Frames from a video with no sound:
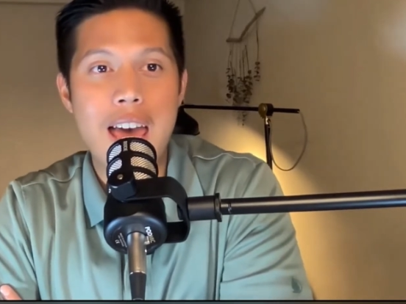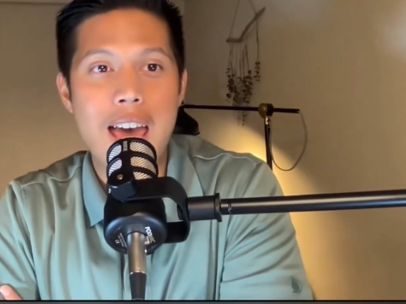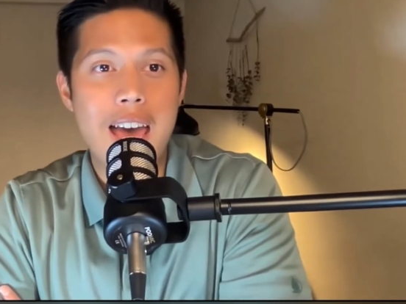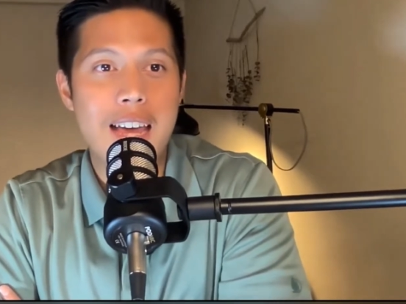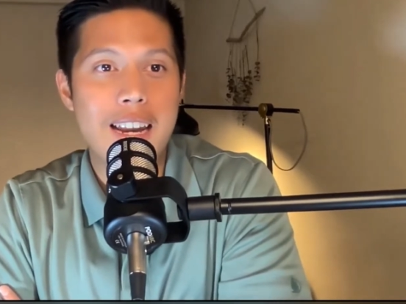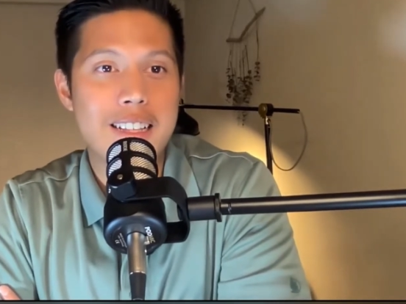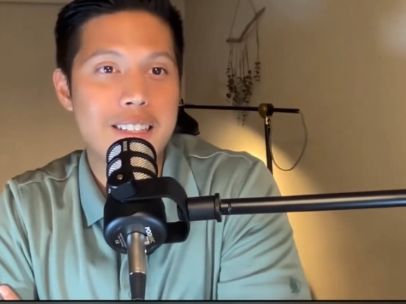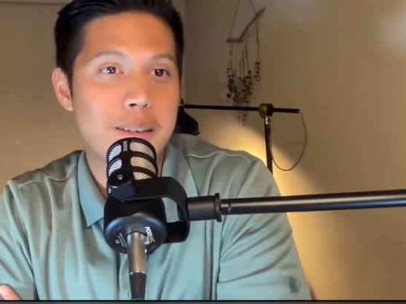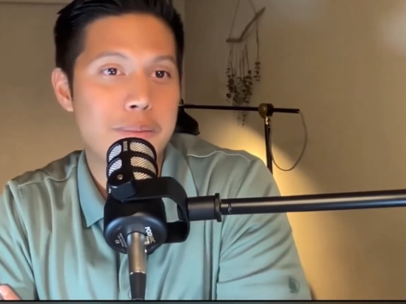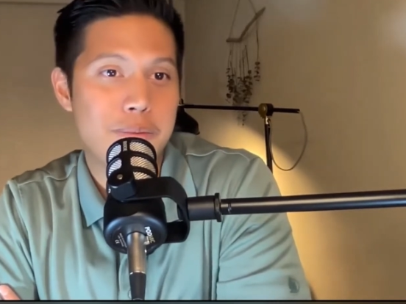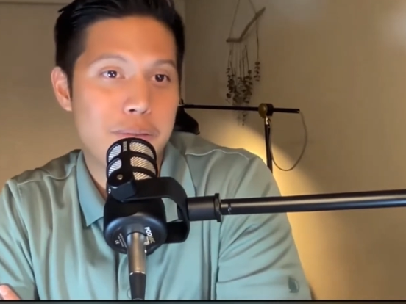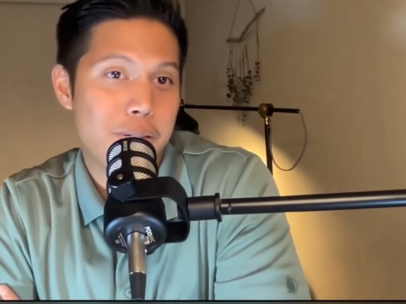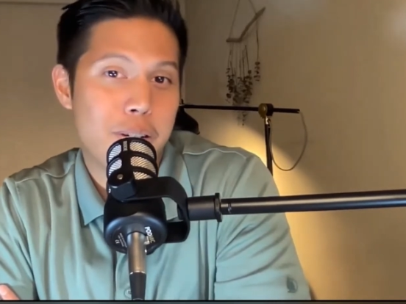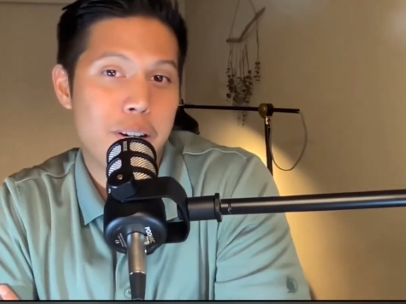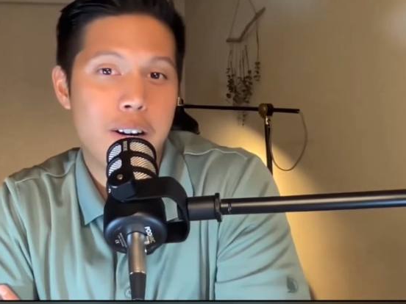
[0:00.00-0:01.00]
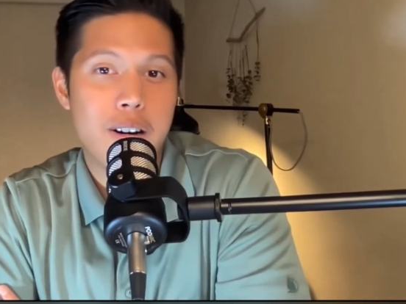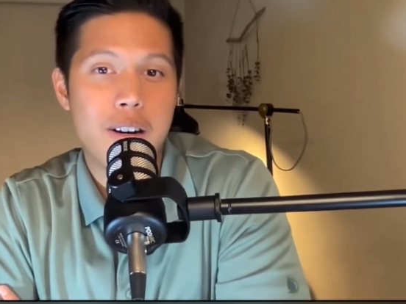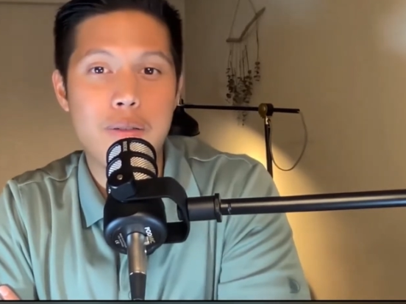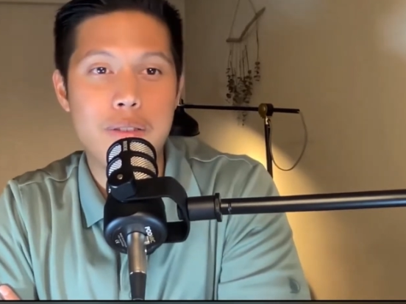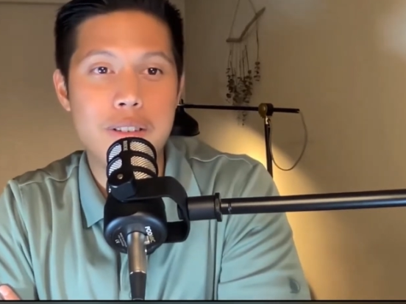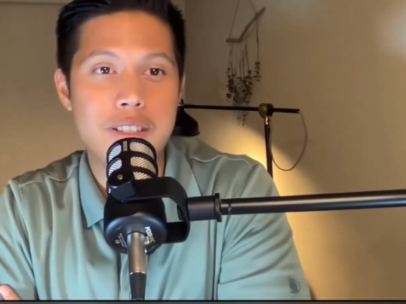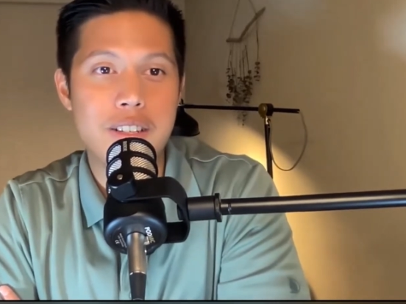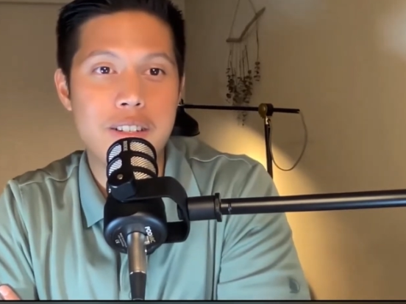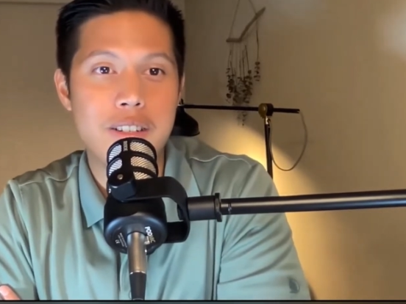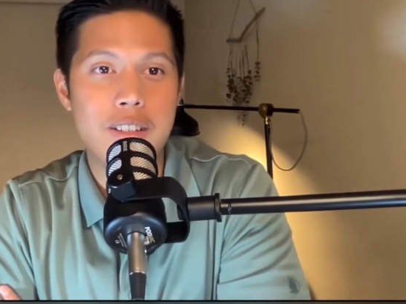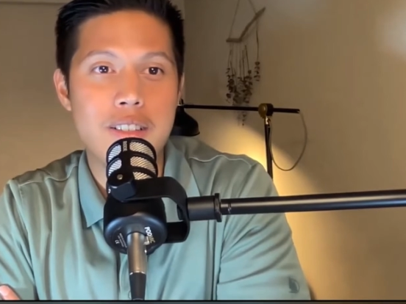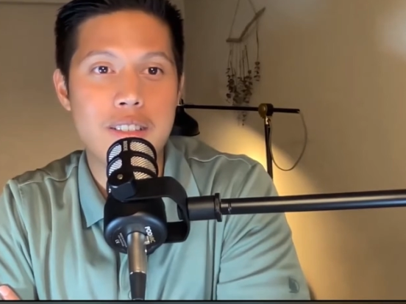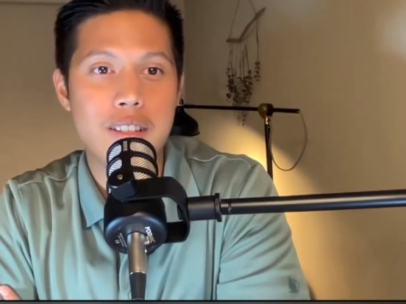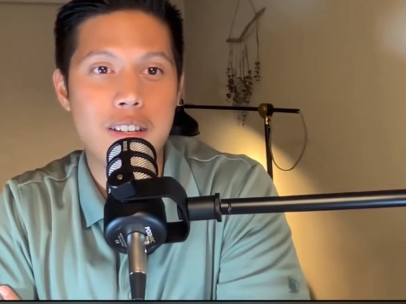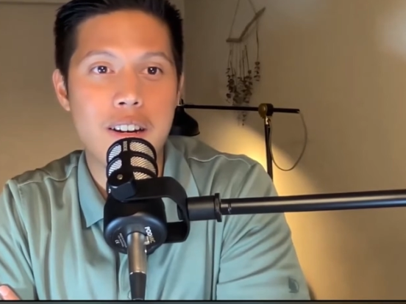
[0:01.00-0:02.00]
and it's up for our
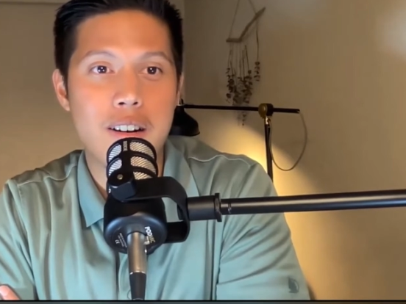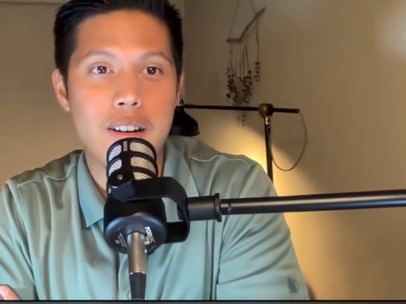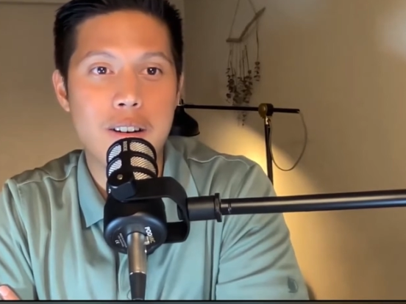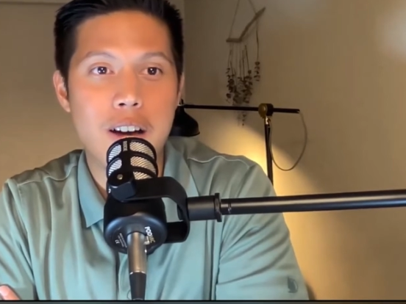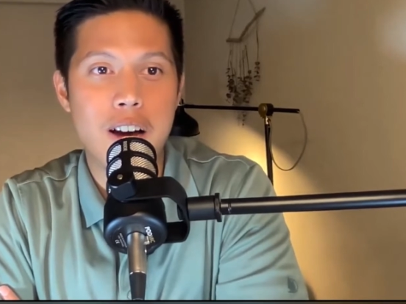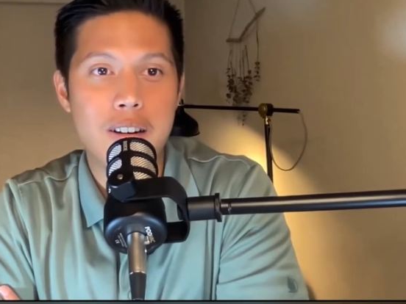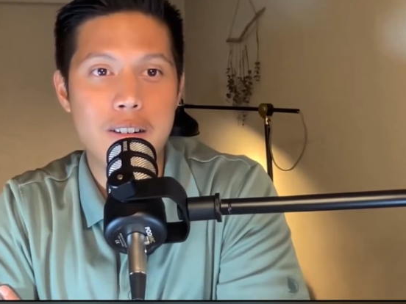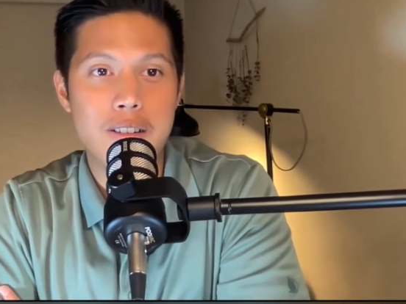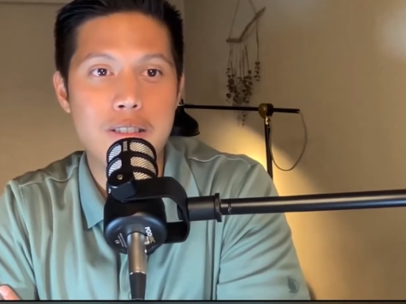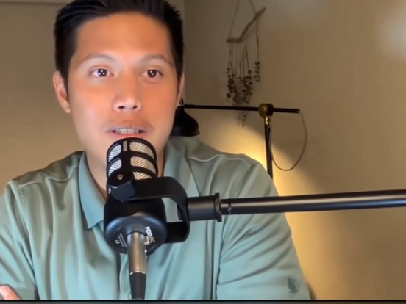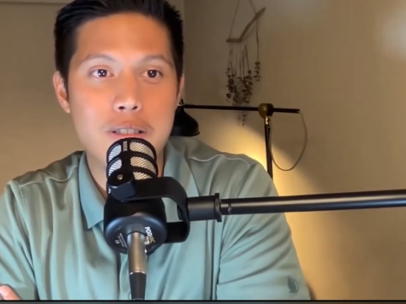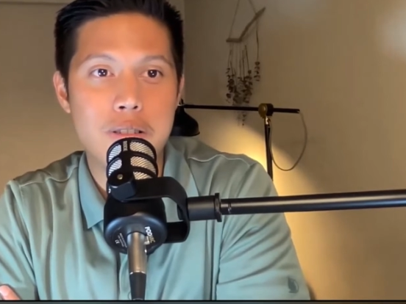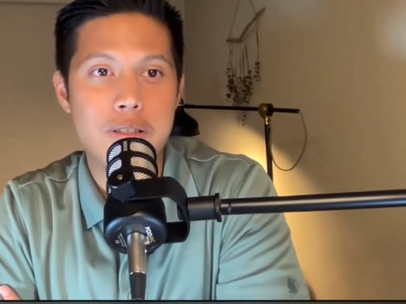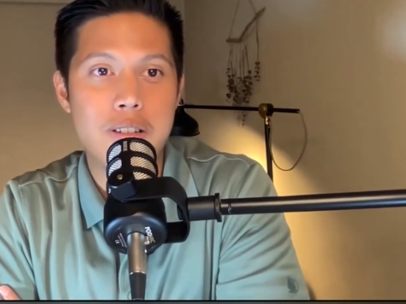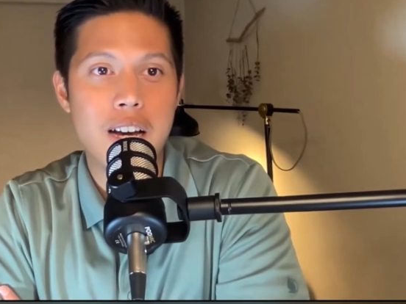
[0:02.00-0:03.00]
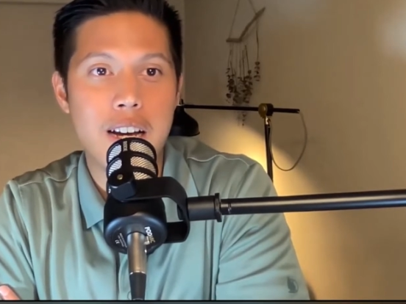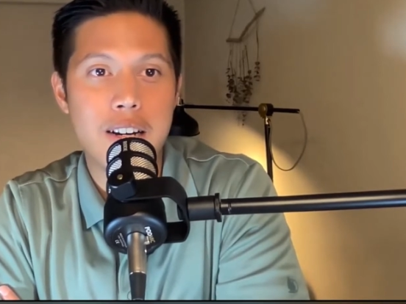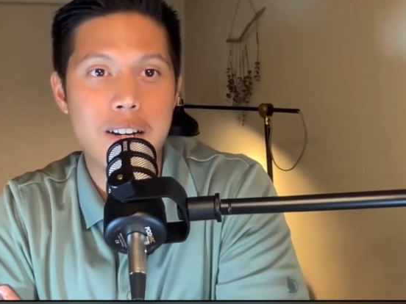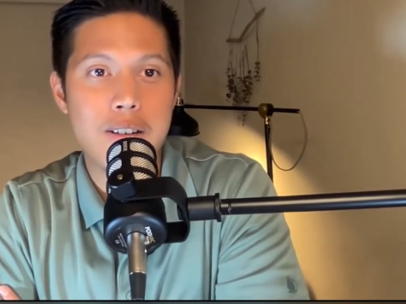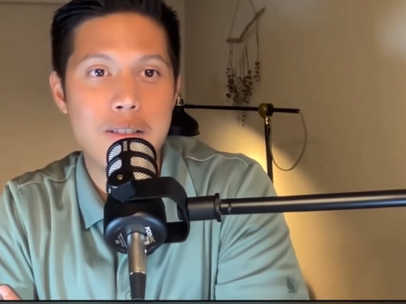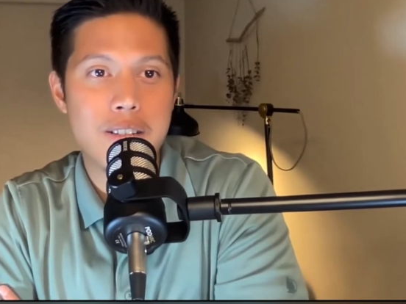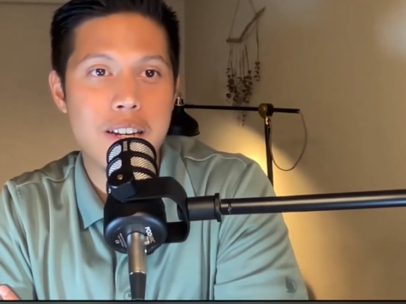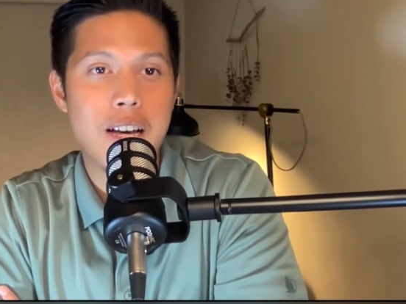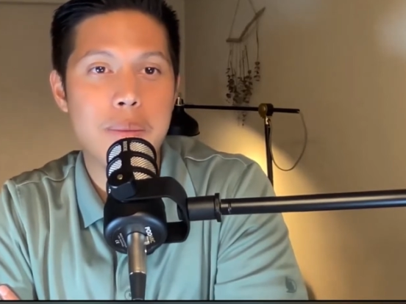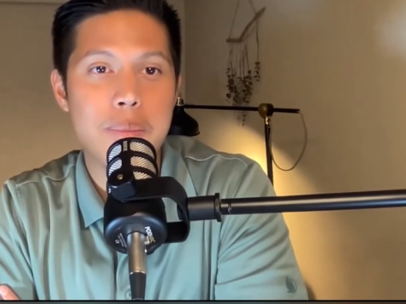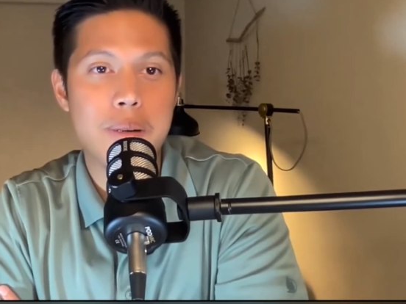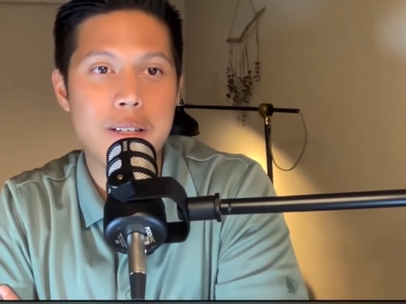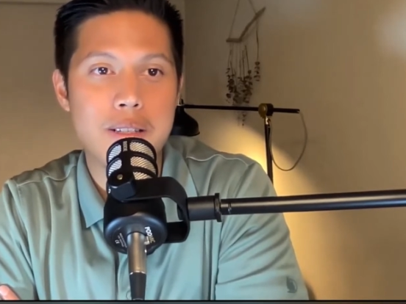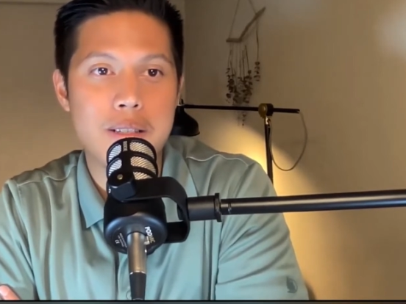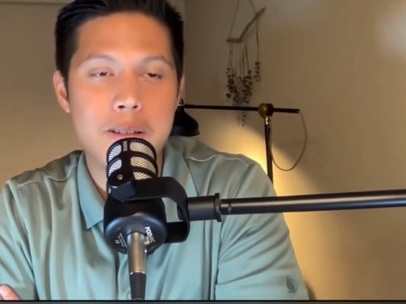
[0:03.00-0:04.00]
physicians and our doctors to diagnose and help
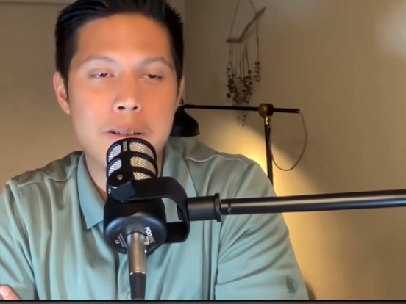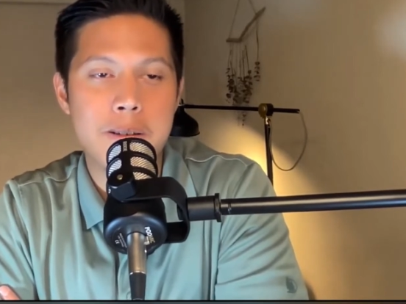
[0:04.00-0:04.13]
us.